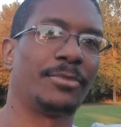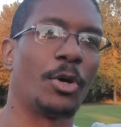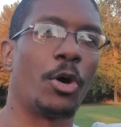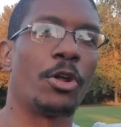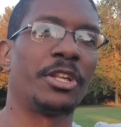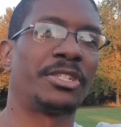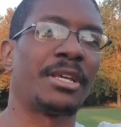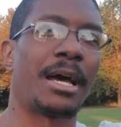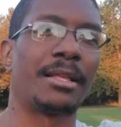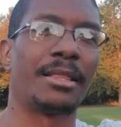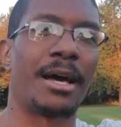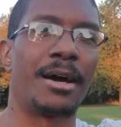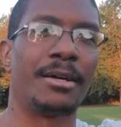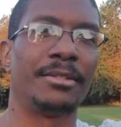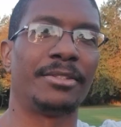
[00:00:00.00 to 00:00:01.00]
on the
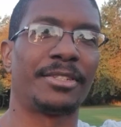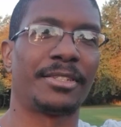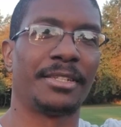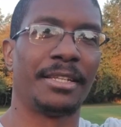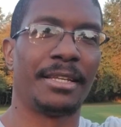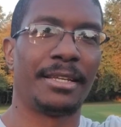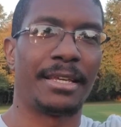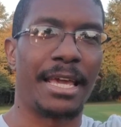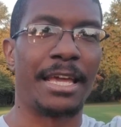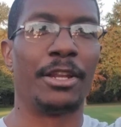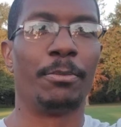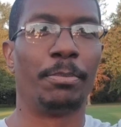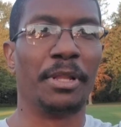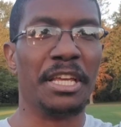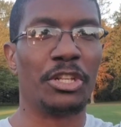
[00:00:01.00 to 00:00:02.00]
sidelines in the
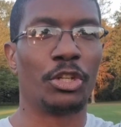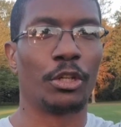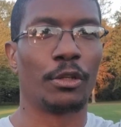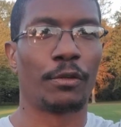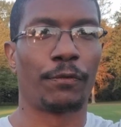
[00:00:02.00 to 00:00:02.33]
bleachers